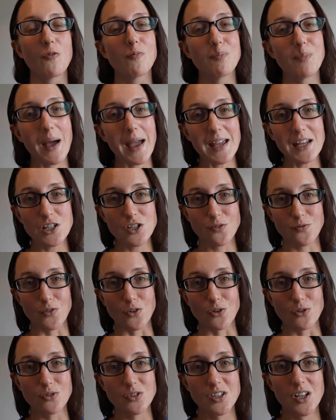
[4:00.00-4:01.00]
of beige
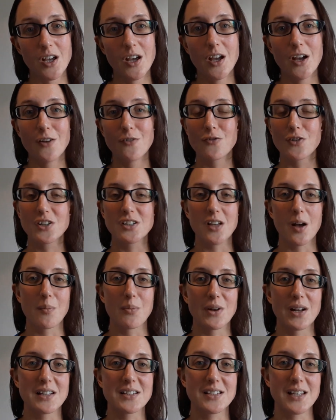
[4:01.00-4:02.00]
foods, for
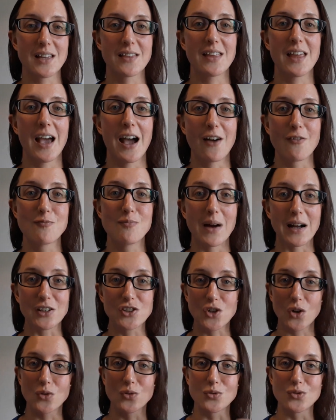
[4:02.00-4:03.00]
example, let's say they have
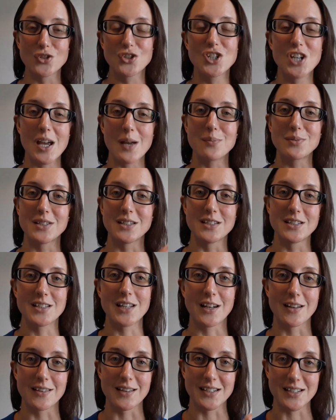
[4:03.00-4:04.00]
McDonald's chips
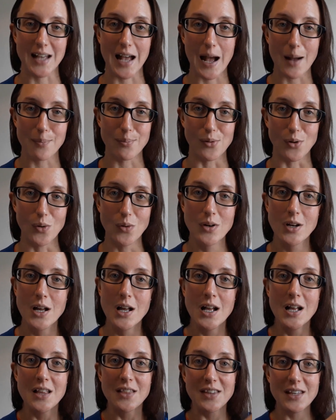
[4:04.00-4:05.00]
instead of this apple,
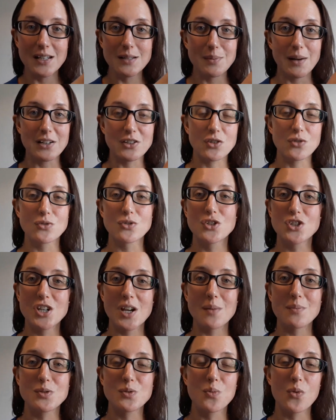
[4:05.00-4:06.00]
these McDonald's
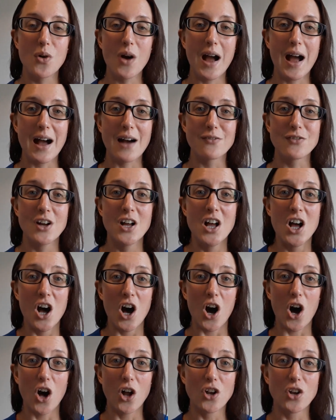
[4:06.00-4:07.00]
chips will have
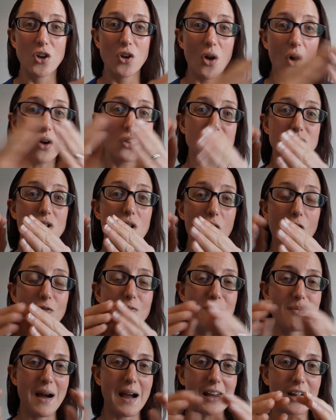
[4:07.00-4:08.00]
a lot of
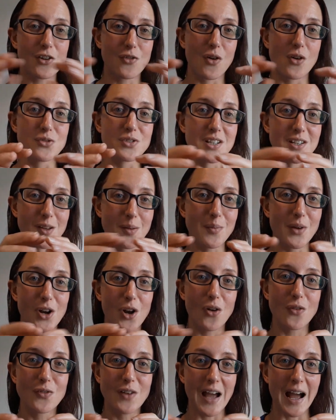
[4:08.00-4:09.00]
macros in them, a
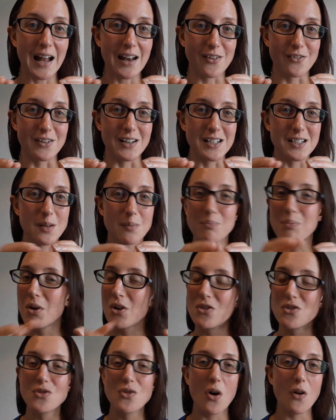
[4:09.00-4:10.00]
lot of calories,
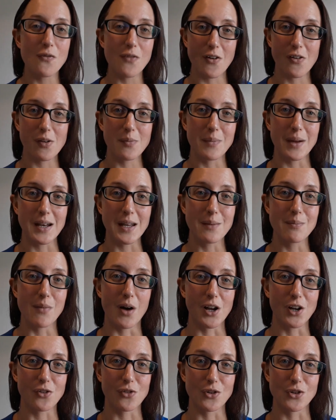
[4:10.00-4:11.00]
but not very many
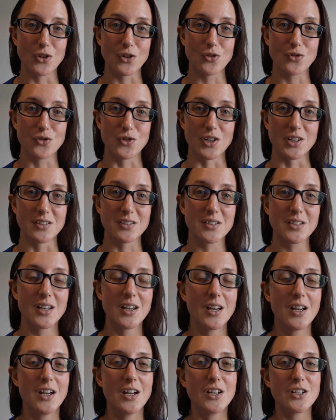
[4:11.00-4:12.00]
micronutrients.
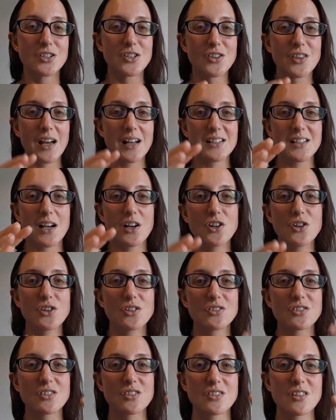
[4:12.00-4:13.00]
So that's how you
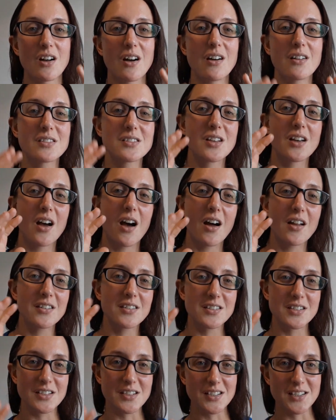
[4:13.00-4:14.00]
can start to
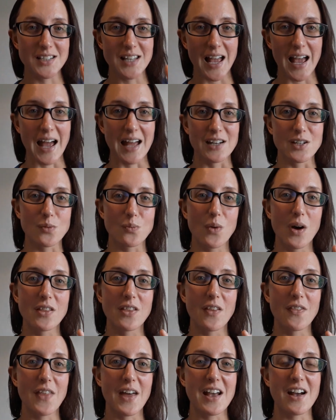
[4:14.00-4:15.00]
understand
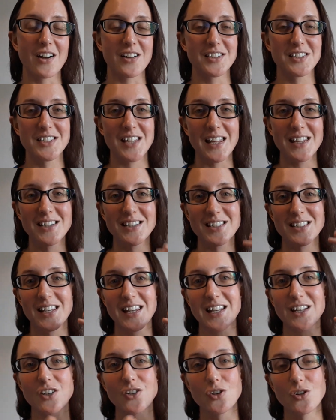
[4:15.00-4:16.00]
whether they are dense
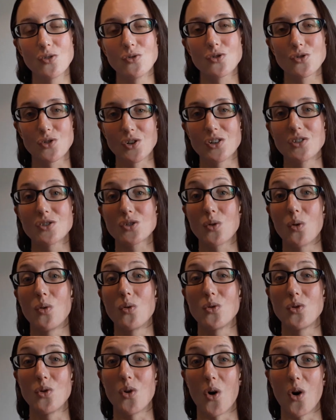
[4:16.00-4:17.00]
in nutrients or
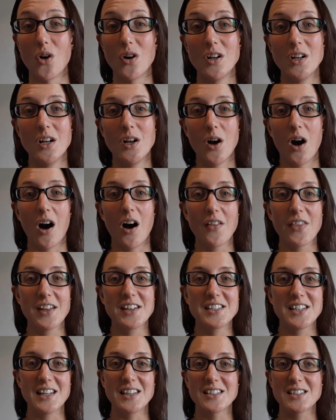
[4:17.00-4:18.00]
not. Are
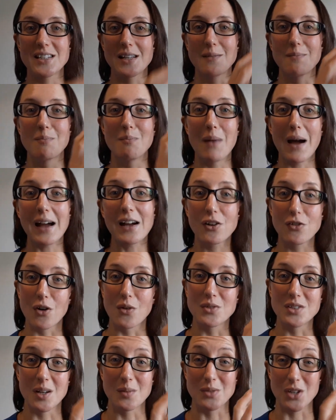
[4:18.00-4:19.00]
they dense in macro
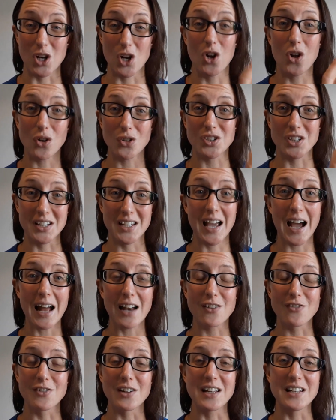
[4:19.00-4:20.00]
in terms of lots of
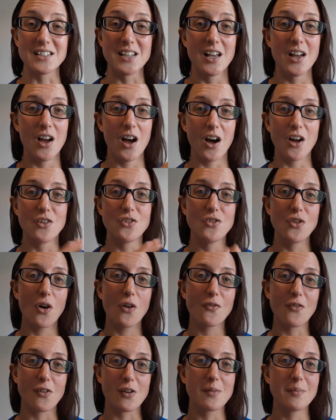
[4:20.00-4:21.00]
calories and
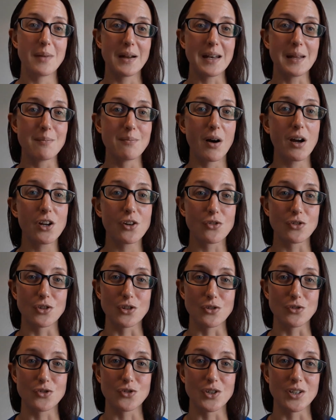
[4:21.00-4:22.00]
not very many
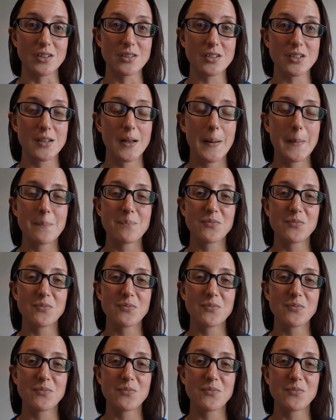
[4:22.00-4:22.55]
micronutrients?